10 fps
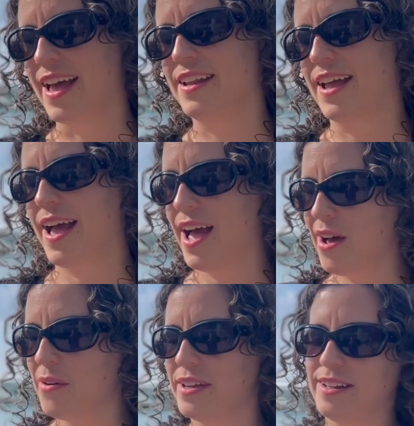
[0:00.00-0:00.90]
and
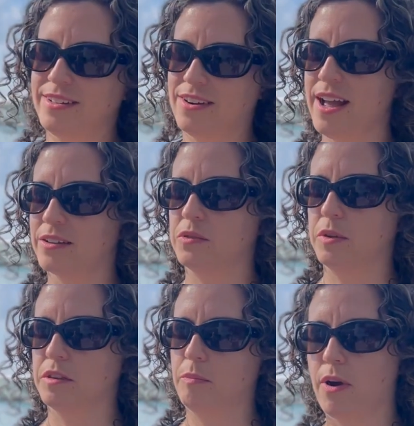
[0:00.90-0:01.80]
how it interacts
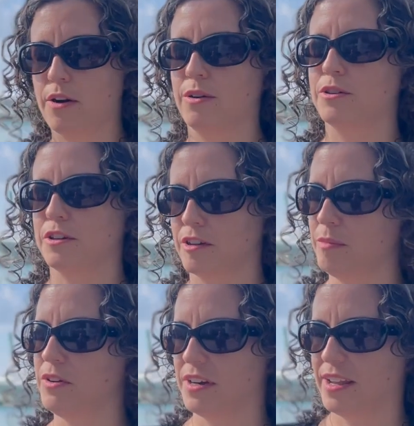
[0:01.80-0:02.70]
with the broader ocean
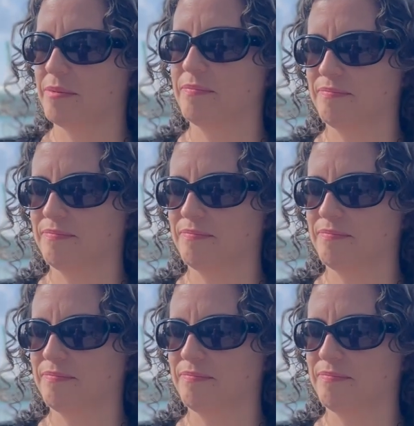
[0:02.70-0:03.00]
community.